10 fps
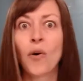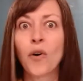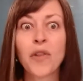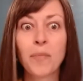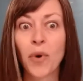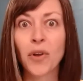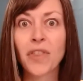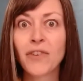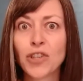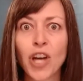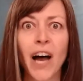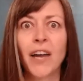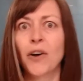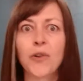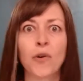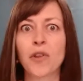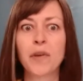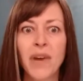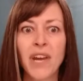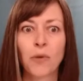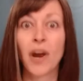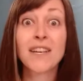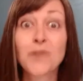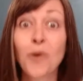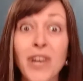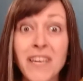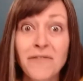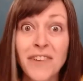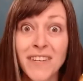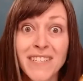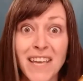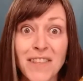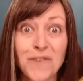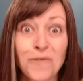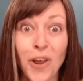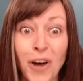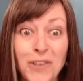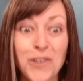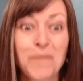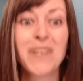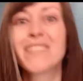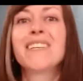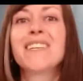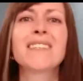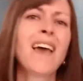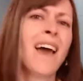or the birth of a child or the big raise or even the day that you launch your business.